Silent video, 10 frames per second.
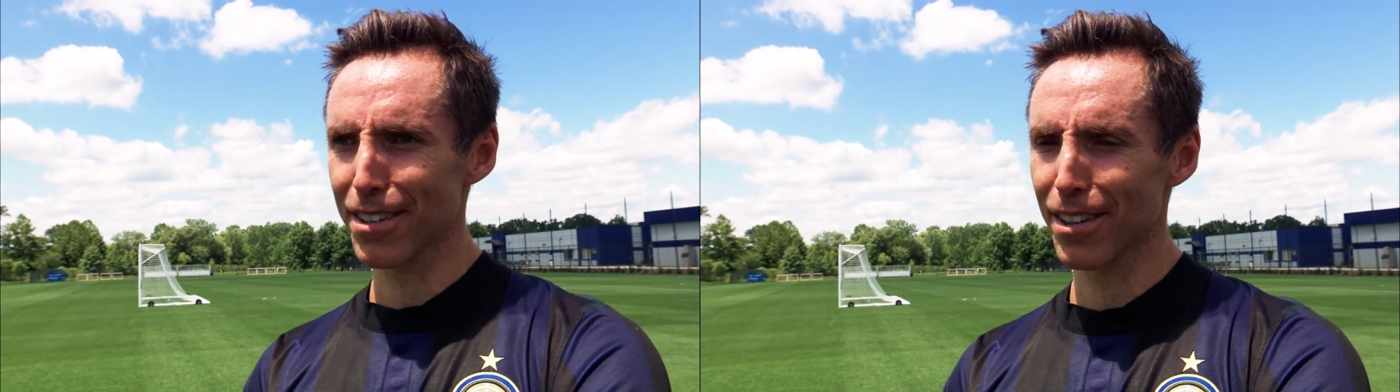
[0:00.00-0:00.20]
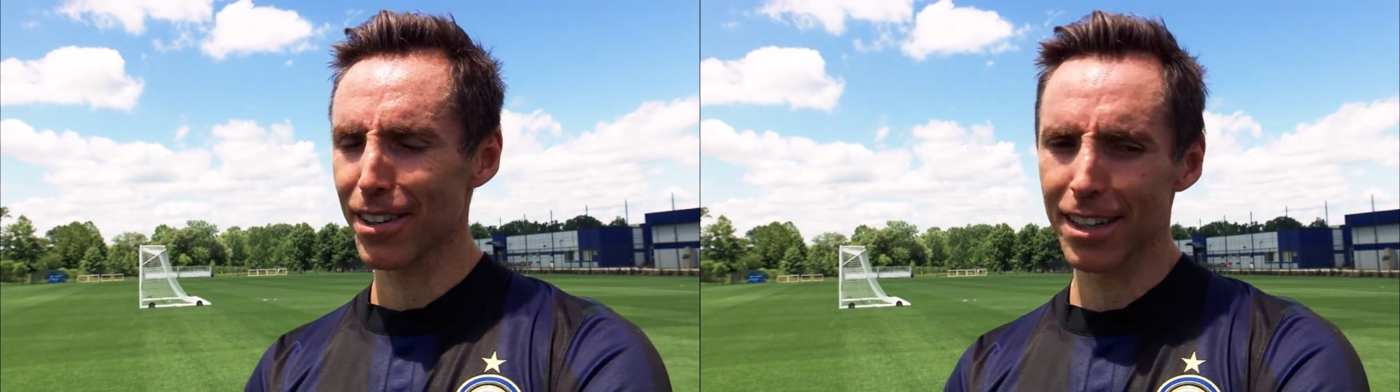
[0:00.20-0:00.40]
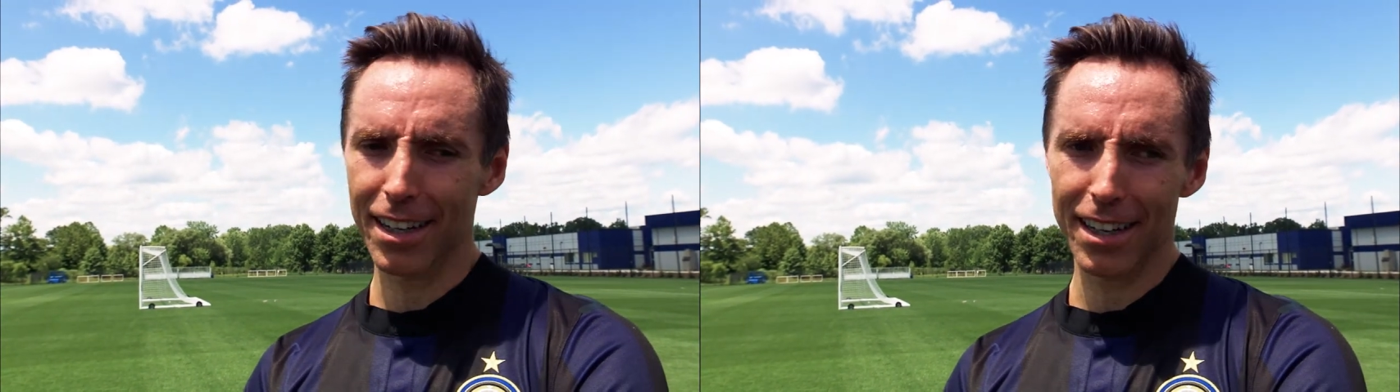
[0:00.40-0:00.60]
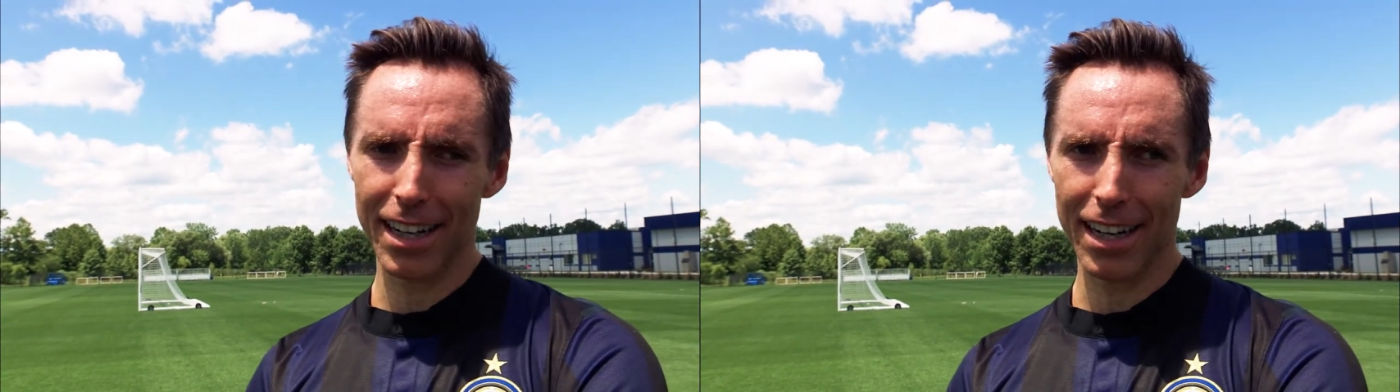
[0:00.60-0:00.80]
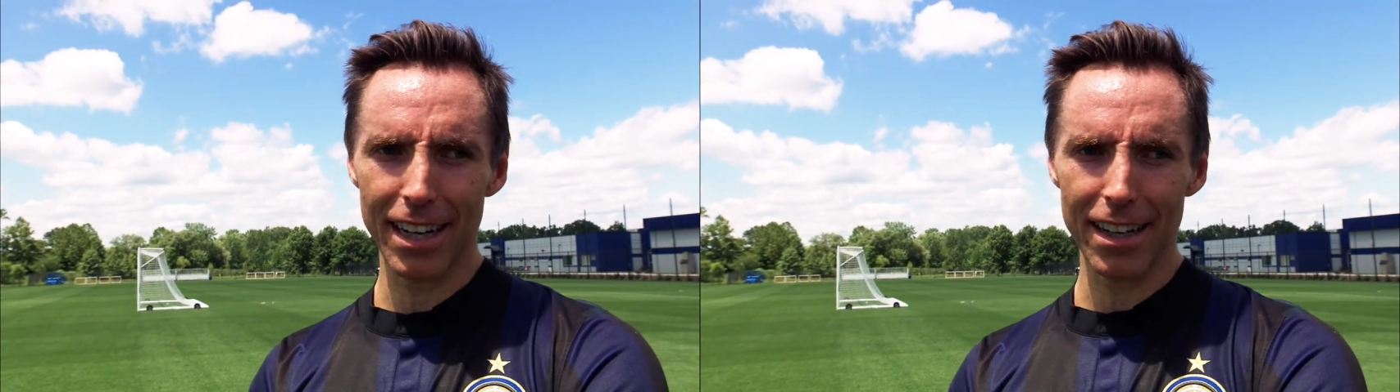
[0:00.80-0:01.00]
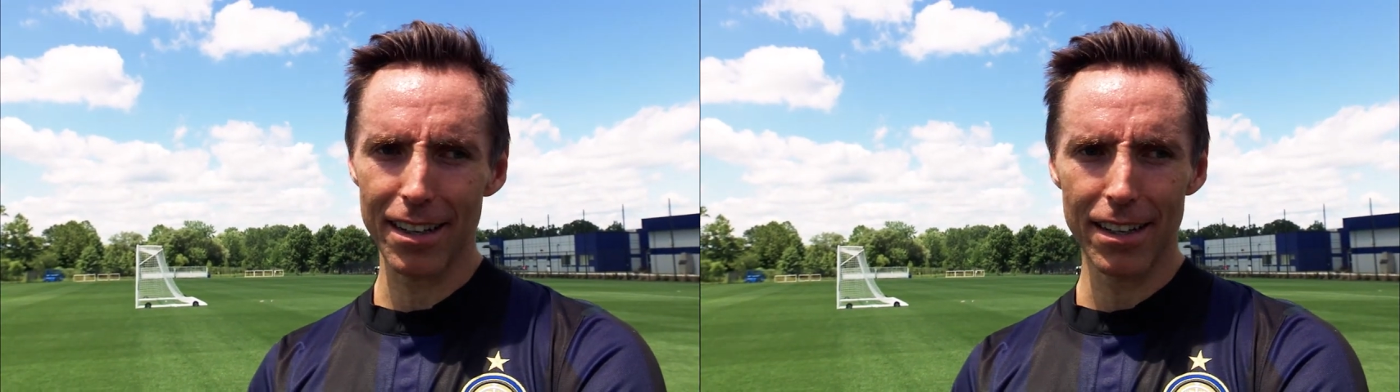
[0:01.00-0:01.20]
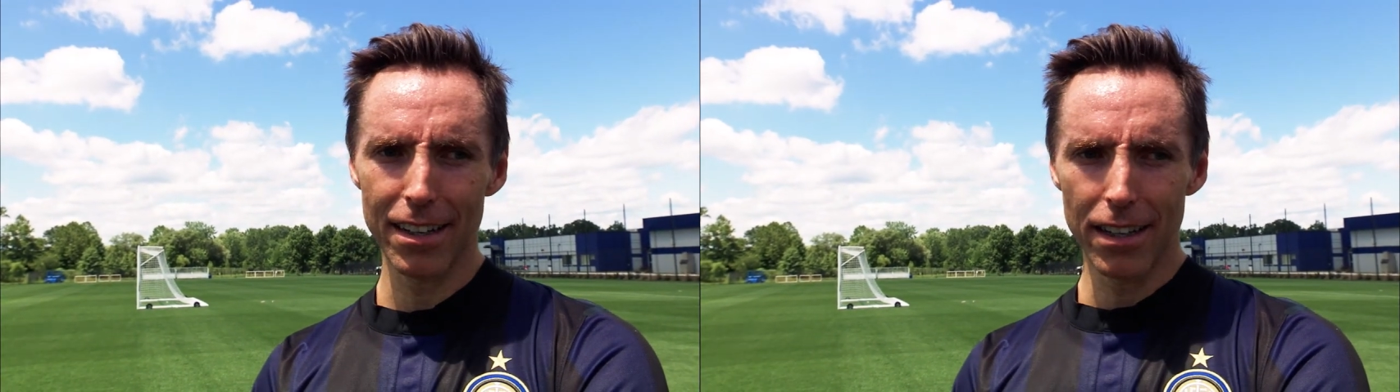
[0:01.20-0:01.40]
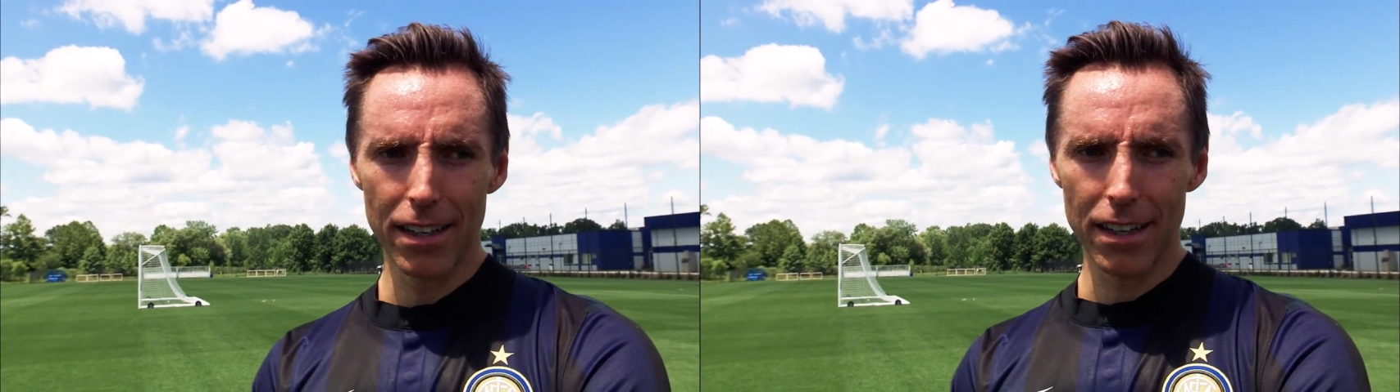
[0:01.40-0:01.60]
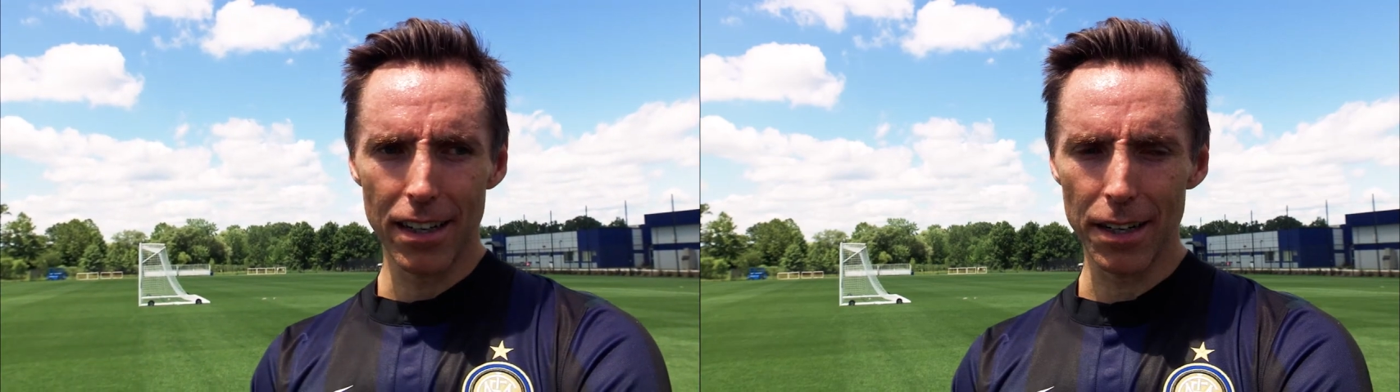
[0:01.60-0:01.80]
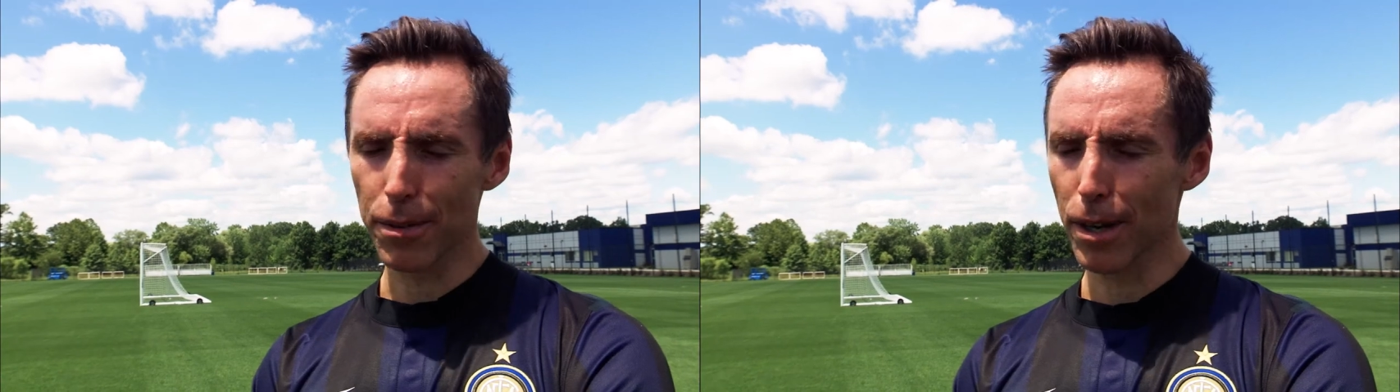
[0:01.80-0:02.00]
though, and, uh, and I had a,
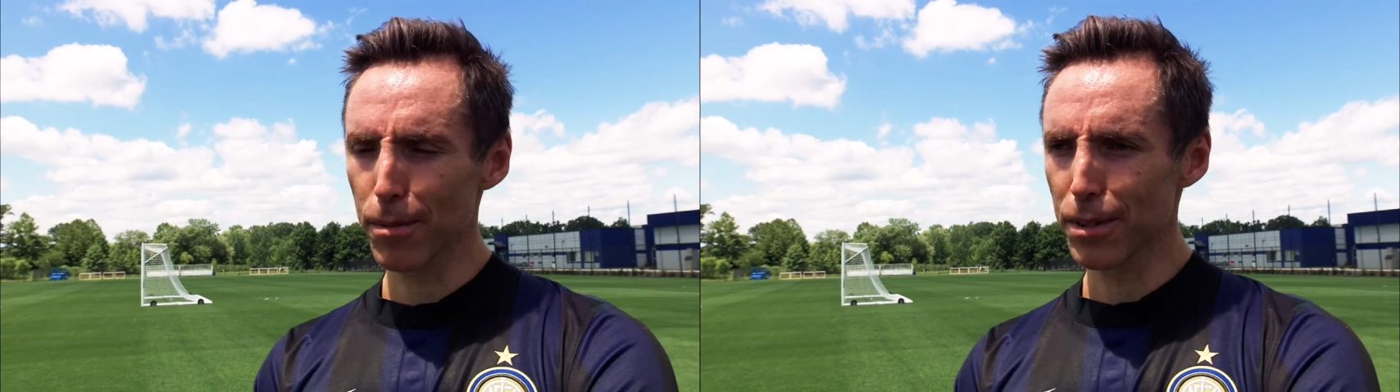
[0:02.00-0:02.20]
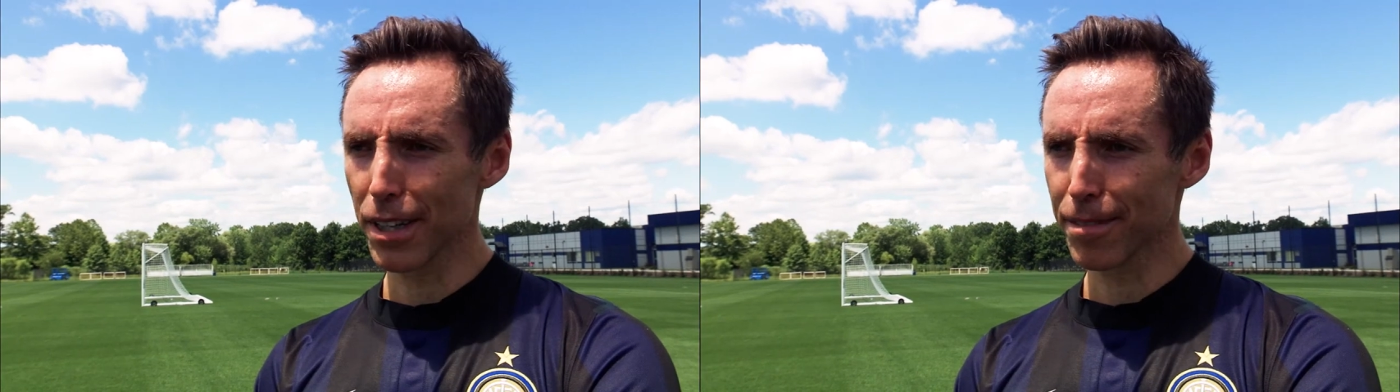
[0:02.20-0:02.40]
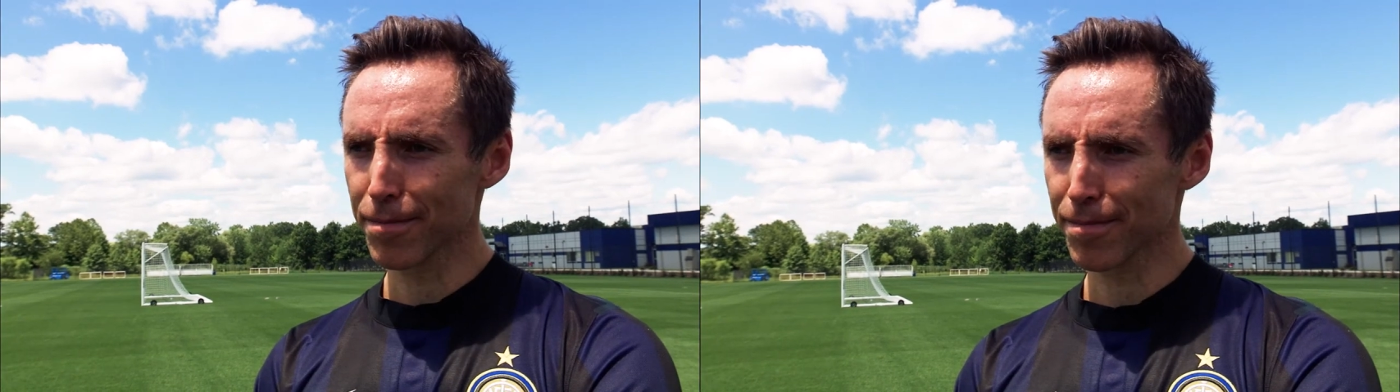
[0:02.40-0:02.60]
an incredible day.